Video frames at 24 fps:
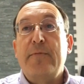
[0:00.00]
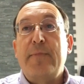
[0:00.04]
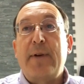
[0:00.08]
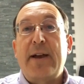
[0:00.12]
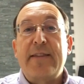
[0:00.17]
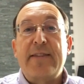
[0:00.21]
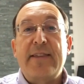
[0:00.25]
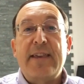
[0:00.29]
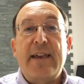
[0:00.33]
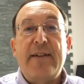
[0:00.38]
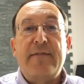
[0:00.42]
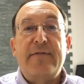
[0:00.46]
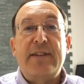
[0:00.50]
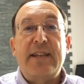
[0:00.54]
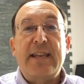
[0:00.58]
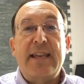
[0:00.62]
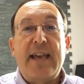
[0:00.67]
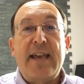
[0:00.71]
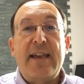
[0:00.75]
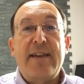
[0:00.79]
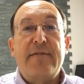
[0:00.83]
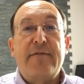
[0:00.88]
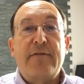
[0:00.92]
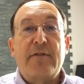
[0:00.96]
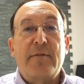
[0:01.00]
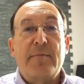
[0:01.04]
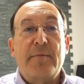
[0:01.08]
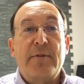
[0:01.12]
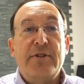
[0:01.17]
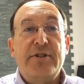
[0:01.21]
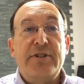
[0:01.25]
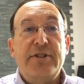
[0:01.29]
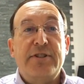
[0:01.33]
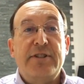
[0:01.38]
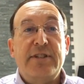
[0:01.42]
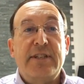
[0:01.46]
by the FDA for
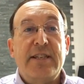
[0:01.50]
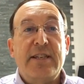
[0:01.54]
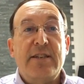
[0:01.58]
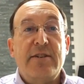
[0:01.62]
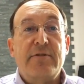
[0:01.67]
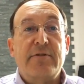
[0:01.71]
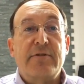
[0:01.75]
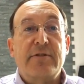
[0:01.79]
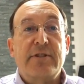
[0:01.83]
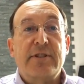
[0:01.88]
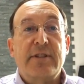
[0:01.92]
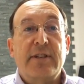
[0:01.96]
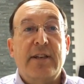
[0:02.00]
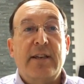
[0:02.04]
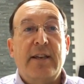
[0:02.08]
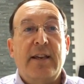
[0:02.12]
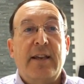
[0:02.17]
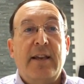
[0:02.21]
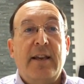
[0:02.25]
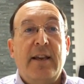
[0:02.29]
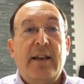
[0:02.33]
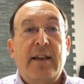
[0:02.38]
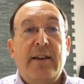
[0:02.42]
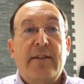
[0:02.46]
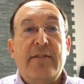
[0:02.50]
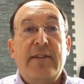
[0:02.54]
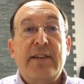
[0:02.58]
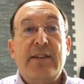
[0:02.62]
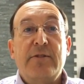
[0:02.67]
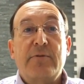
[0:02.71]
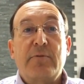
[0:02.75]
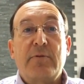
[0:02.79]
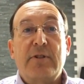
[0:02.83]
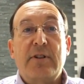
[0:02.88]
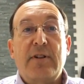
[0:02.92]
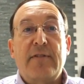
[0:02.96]
emergency use. These
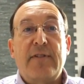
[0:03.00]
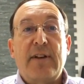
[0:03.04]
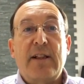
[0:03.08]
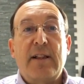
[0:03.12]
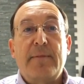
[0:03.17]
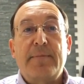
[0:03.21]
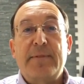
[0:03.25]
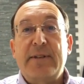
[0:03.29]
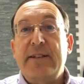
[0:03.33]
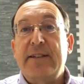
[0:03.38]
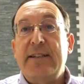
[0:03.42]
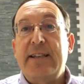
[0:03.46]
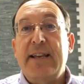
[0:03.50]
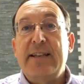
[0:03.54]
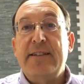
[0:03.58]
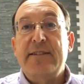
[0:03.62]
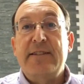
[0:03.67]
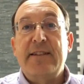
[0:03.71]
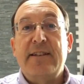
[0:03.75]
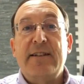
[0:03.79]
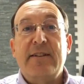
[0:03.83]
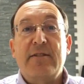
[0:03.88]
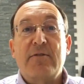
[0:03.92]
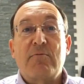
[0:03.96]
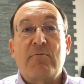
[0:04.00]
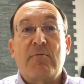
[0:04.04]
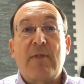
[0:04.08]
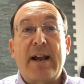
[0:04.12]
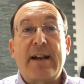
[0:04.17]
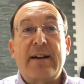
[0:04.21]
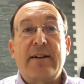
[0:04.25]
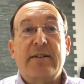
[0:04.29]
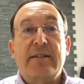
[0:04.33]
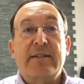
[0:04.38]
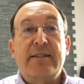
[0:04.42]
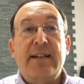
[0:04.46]
were developed and tested in
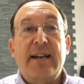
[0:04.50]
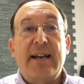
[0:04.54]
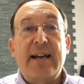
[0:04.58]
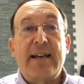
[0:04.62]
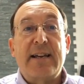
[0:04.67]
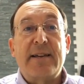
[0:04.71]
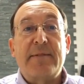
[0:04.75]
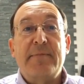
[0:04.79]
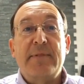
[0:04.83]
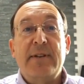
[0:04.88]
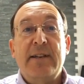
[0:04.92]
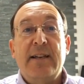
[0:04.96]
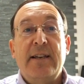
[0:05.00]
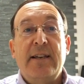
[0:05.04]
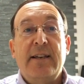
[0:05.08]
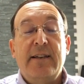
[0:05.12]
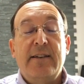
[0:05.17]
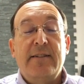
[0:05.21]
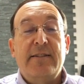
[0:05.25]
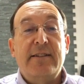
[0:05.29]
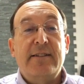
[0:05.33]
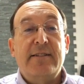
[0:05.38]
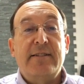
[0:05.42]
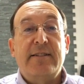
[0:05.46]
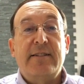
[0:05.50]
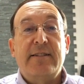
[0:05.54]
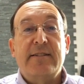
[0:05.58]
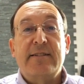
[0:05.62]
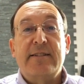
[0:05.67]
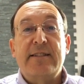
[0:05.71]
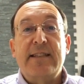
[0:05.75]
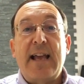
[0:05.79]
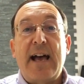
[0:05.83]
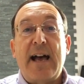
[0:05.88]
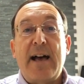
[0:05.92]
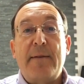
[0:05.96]
record time. This does
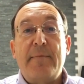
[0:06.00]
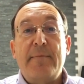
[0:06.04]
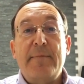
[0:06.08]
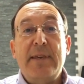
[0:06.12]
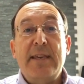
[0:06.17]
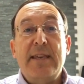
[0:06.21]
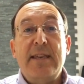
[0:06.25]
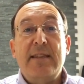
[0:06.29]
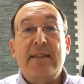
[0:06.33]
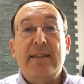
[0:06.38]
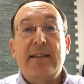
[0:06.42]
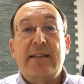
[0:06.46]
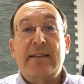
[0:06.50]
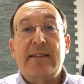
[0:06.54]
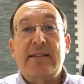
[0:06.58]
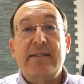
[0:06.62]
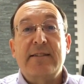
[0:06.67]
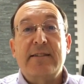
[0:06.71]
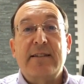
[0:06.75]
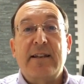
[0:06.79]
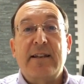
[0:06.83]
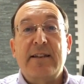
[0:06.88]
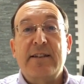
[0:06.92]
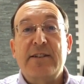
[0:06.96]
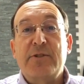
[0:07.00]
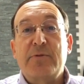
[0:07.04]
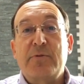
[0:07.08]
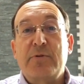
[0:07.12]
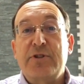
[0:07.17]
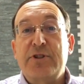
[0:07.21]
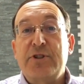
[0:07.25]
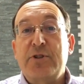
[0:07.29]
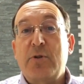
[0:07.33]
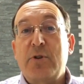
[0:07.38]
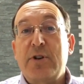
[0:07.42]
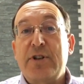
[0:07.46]
not mean that the studies were
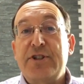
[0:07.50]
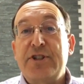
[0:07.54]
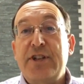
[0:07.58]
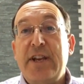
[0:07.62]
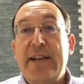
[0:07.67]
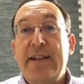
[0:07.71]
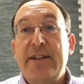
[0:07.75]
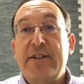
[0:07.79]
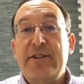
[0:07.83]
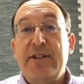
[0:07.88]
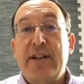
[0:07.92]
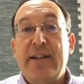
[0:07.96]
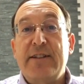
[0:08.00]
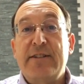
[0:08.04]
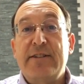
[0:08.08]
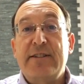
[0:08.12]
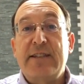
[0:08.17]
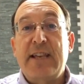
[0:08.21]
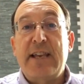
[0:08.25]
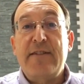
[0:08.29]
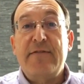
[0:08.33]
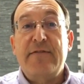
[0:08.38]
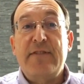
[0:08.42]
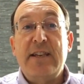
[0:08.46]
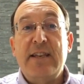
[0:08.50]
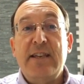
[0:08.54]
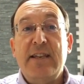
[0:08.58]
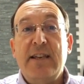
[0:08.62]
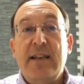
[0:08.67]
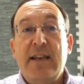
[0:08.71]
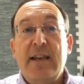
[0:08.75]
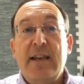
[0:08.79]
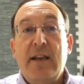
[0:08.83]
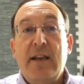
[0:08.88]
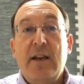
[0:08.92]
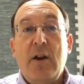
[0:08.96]
shortchanged on safety
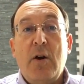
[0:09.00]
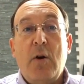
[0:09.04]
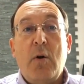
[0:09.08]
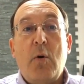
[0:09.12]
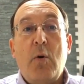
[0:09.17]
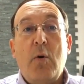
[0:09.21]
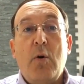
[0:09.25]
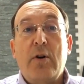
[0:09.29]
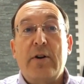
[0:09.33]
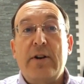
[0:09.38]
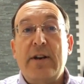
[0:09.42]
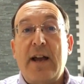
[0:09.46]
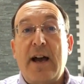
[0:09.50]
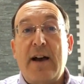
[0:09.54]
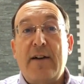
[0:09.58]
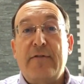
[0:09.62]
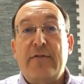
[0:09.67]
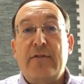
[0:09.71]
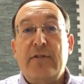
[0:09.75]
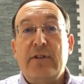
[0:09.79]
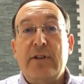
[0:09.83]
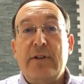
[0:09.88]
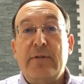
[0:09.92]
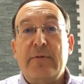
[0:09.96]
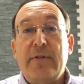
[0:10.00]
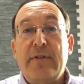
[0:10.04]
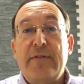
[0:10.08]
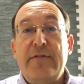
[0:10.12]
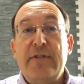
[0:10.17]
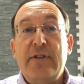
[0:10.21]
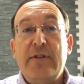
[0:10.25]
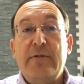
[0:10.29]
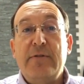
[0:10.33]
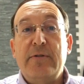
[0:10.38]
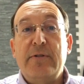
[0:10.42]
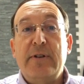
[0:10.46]
or not fully
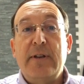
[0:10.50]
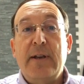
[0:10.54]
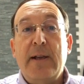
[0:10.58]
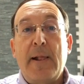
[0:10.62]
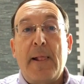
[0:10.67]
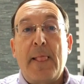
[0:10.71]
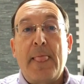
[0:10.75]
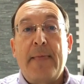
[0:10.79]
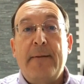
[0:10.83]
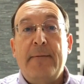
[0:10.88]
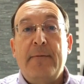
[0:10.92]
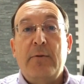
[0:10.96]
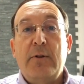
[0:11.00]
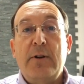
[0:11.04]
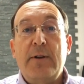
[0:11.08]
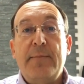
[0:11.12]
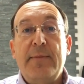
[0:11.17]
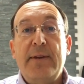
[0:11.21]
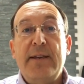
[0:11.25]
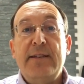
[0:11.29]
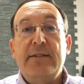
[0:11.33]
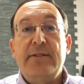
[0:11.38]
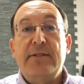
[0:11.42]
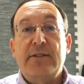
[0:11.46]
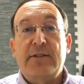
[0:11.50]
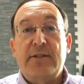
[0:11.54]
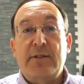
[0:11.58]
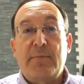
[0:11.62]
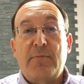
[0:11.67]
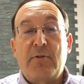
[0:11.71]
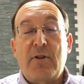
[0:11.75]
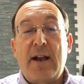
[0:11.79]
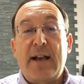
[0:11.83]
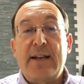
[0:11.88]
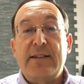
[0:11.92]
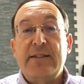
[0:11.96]
reviewed. What it means is the
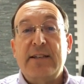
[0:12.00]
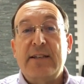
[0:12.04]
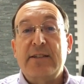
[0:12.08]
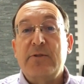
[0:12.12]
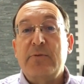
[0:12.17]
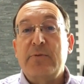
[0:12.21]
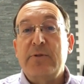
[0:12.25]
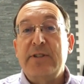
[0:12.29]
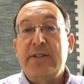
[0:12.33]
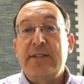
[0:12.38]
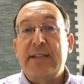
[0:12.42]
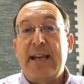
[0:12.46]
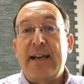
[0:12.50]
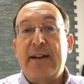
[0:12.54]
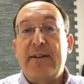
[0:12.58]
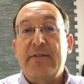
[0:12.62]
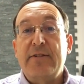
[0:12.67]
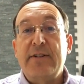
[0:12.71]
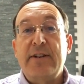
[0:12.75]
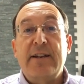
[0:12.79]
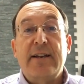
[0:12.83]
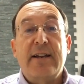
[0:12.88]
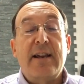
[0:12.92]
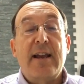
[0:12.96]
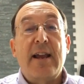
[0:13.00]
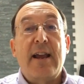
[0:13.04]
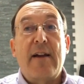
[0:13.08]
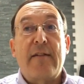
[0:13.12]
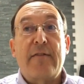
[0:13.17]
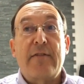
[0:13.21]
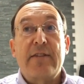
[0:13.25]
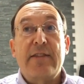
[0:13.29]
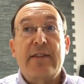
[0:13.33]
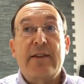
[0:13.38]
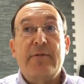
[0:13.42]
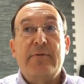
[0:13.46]
process was sound,
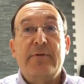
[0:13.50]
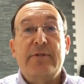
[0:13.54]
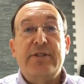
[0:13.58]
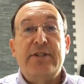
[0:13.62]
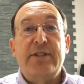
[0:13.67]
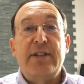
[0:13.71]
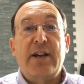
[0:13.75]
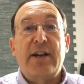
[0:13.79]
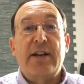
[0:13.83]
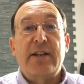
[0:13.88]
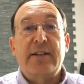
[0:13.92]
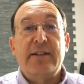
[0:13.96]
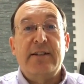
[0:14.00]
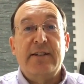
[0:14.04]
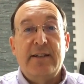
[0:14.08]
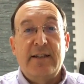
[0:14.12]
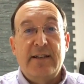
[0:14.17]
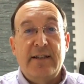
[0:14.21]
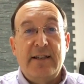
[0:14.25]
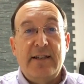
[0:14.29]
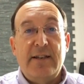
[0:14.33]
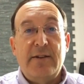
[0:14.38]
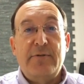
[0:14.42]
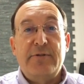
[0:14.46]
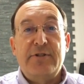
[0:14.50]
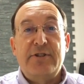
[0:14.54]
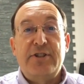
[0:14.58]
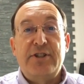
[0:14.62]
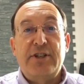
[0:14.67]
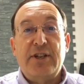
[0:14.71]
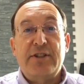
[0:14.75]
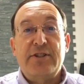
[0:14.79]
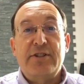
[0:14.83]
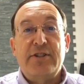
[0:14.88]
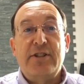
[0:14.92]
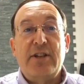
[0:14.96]
everything was done, it was
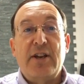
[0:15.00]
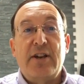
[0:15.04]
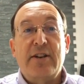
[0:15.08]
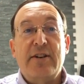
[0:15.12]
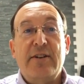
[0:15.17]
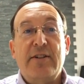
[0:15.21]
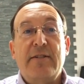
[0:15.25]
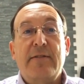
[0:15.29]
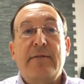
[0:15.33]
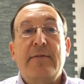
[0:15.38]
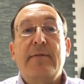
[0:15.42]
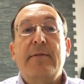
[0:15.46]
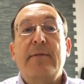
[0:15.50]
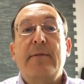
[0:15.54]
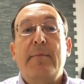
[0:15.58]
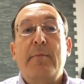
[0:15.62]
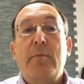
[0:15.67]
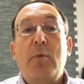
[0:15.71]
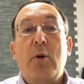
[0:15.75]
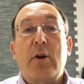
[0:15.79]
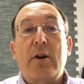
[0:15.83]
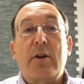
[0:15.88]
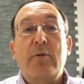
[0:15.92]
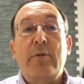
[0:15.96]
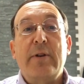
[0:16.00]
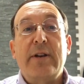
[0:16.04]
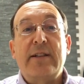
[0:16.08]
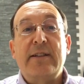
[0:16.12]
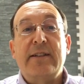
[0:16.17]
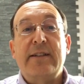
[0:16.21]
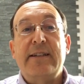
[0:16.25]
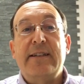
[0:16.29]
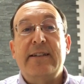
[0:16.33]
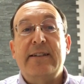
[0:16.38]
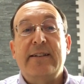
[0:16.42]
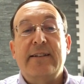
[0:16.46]
just done more quickly.
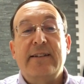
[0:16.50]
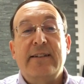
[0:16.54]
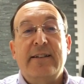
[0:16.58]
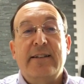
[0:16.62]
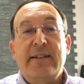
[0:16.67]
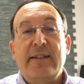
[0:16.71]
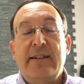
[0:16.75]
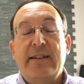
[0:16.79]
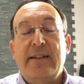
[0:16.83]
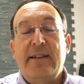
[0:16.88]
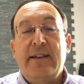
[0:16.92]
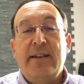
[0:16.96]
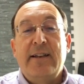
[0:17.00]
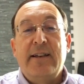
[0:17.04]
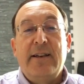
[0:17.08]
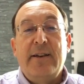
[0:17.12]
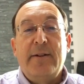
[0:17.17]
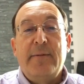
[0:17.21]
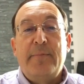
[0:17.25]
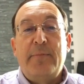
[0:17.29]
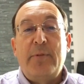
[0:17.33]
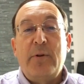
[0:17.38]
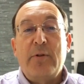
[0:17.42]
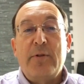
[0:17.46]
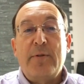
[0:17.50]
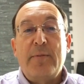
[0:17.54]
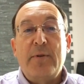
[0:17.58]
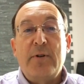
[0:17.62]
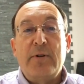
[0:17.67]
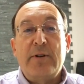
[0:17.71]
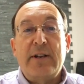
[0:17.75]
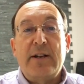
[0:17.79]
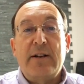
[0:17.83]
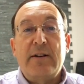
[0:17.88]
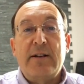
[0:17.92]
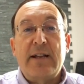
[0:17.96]
Both
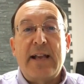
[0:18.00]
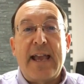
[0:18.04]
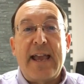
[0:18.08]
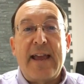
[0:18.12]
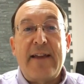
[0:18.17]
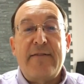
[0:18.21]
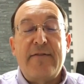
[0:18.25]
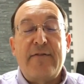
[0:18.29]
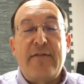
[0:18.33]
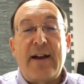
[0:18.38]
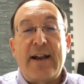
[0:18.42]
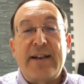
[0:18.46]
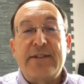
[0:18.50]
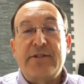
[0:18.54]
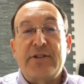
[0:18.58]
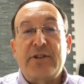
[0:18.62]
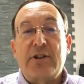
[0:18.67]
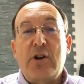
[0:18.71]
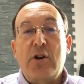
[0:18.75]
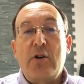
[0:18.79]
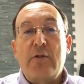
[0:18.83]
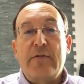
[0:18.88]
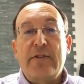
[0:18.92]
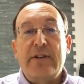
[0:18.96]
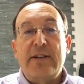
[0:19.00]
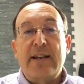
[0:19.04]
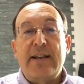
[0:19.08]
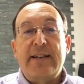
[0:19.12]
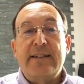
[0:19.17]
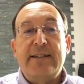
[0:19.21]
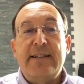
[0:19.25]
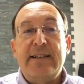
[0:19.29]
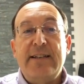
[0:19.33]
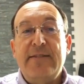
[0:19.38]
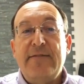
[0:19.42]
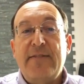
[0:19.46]
Moderna and Pfizer
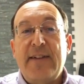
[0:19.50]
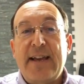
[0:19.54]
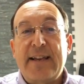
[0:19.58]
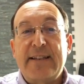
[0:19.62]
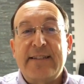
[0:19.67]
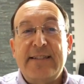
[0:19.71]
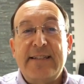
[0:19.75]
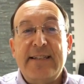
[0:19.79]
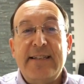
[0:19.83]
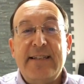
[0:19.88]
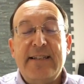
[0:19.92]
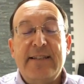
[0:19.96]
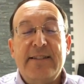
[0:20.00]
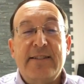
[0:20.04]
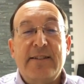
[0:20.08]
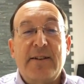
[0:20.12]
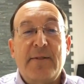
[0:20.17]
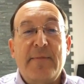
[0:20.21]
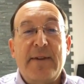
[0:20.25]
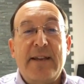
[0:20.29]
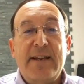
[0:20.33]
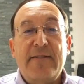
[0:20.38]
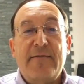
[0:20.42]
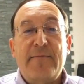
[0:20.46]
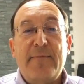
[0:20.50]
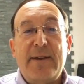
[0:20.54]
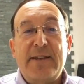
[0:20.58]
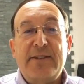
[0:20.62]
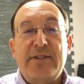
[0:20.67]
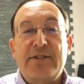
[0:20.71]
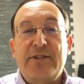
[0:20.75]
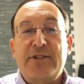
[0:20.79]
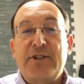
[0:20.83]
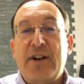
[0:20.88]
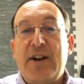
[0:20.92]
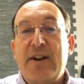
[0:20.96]
COVID-19 vaccines are made of
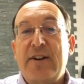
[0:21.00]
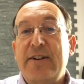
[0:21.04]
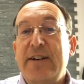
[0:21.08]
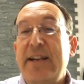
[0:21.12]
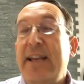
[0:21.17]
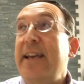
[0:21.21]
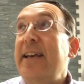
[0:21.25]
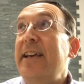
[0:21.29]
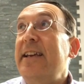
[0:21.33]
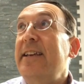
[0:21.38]
messenger RNA.